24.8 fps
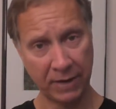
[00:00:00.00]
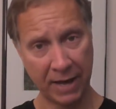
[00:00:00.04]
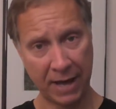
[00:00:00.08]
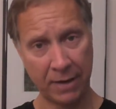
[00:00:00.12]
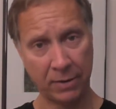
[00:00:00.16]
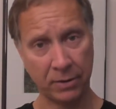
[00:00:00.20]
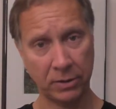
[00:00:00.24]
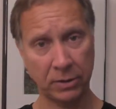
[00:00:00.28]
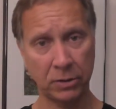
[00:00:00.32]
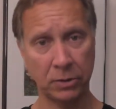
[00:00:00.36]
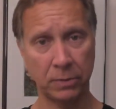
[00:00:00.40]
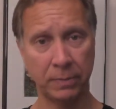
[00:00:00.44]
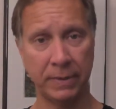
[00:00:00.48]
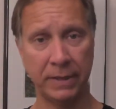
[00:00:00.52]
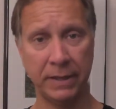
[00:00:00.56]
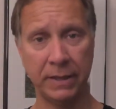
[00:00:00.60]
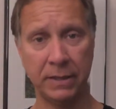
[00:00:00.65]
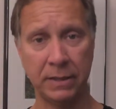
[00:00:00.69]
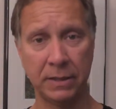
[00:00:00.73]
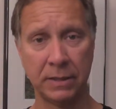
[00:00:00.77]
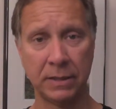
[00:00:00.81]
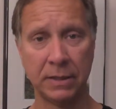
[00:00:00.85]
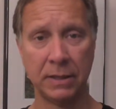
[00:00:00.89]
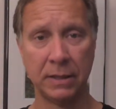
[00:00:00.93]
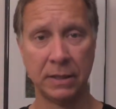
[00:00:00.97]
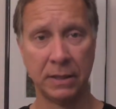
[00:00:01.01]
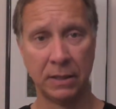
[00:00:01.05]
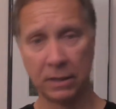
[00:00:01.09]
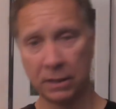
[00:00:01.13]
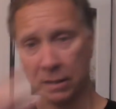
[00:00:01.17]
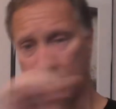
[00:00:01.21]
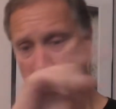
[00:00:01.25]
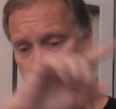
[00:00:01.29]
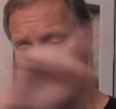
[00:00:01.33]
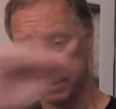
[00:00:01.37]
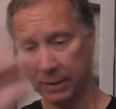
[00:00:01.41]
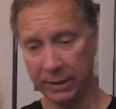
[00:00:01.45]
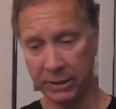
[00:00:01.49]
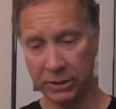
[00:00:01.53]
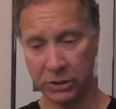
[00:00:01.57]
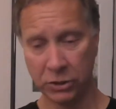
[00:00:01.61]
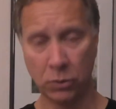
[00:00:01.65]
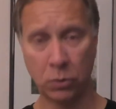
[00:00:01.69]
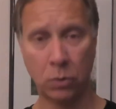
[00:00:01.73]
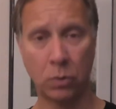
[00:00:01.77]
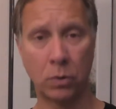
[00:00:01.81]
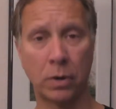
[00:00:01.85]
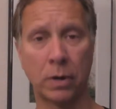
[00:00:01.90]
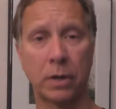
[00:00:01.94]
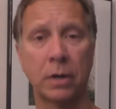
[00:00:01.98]
out a little bit on each
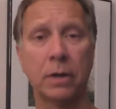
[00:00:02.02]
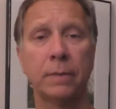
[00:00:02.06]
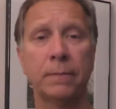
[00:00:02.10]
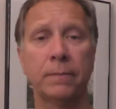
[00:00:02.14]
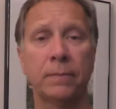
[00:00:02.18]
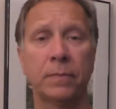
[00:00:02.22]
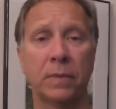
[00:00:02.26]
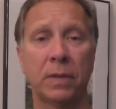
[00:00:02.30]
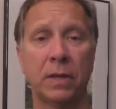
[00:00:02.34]
corner,